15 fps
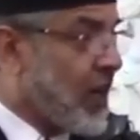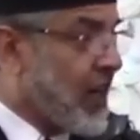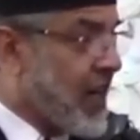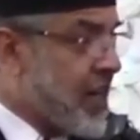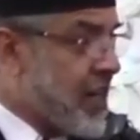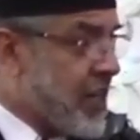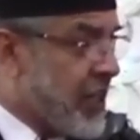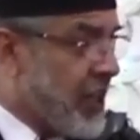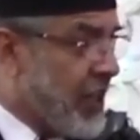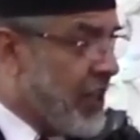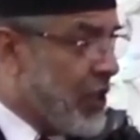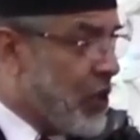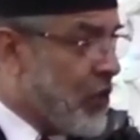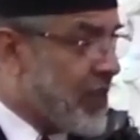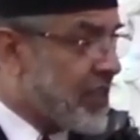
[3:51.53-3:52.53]

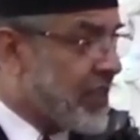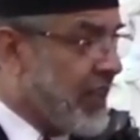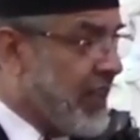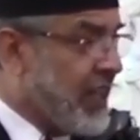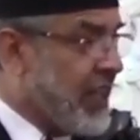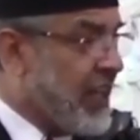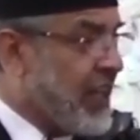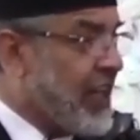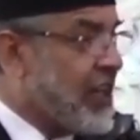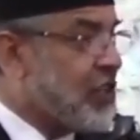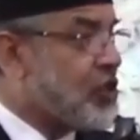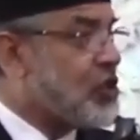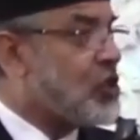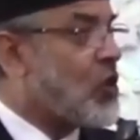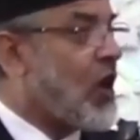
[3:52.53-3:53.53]
continuously
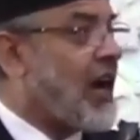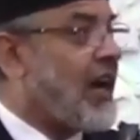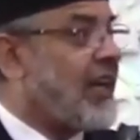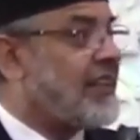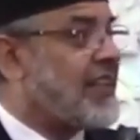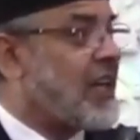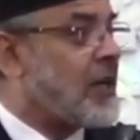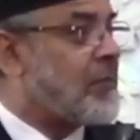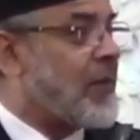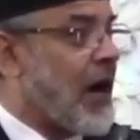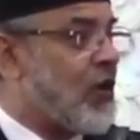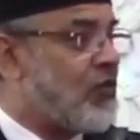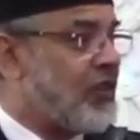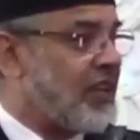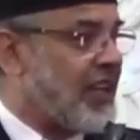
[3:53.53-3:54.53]
enjoy that
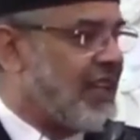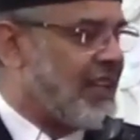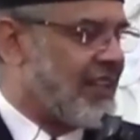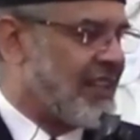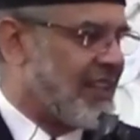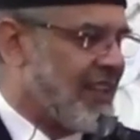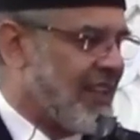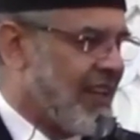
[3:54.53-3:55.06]
bounty,